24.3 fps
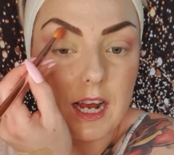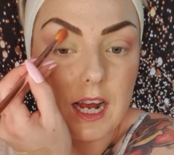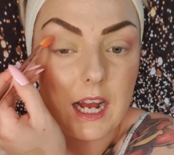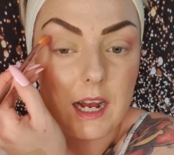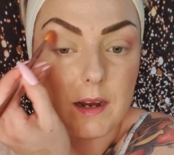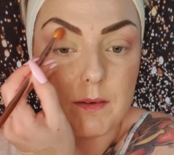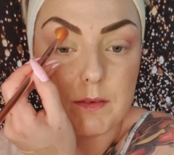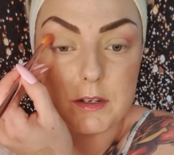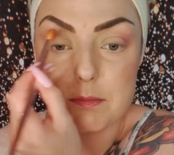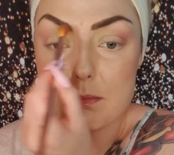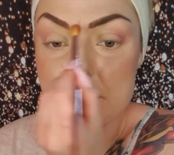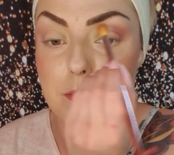
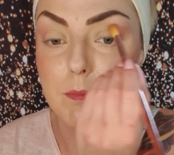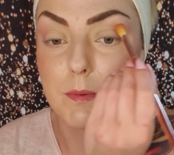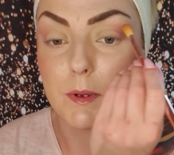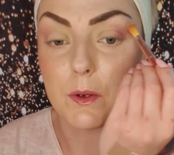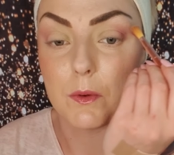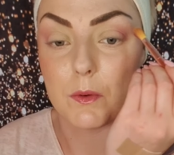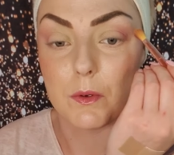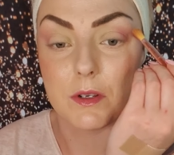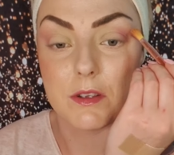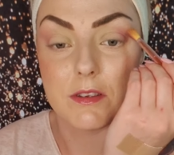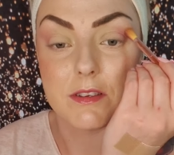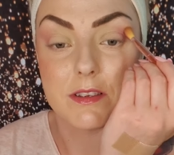I would maybe
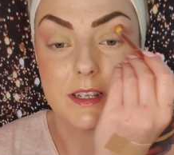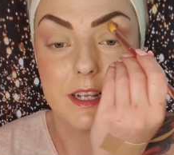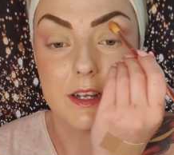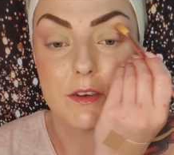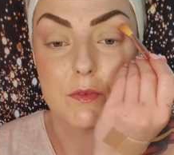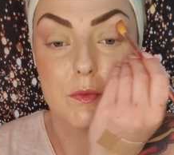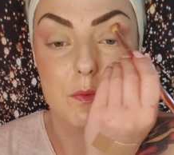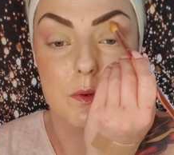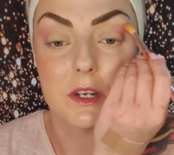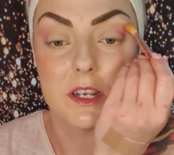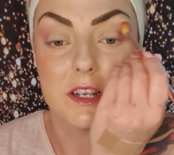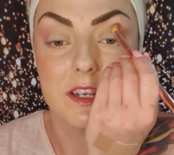go and
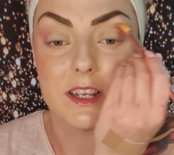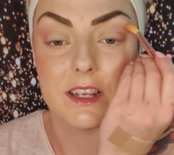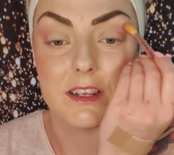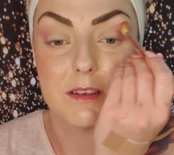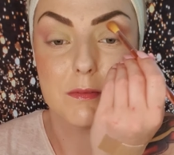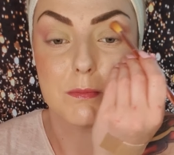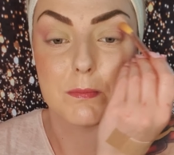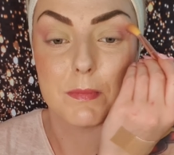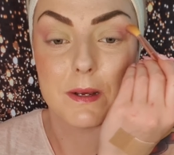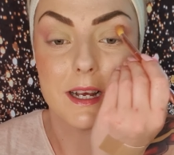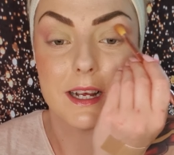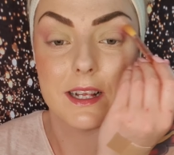sniff one of these
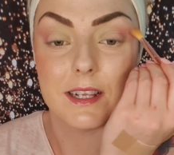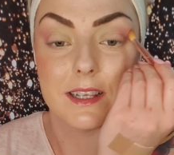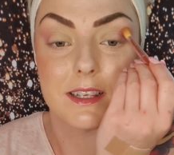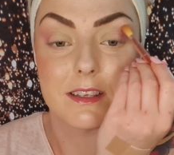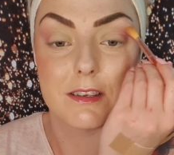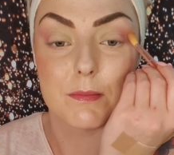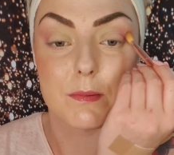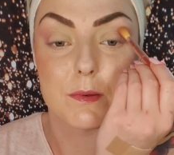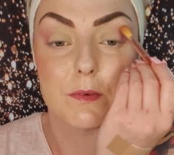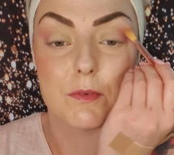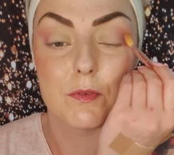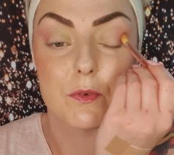
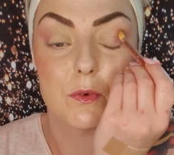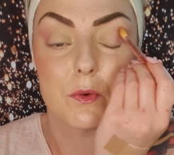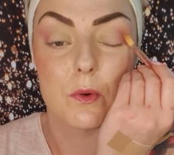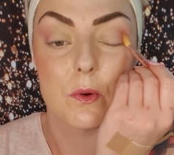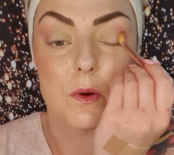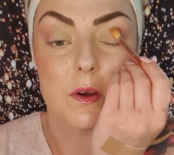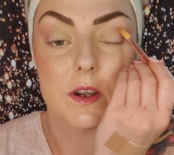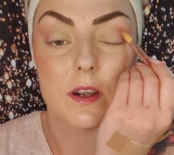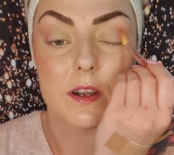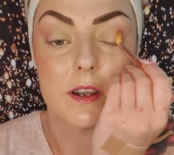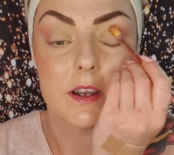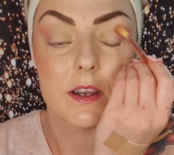palettes
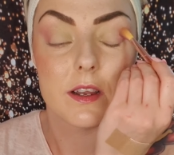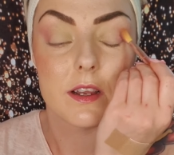before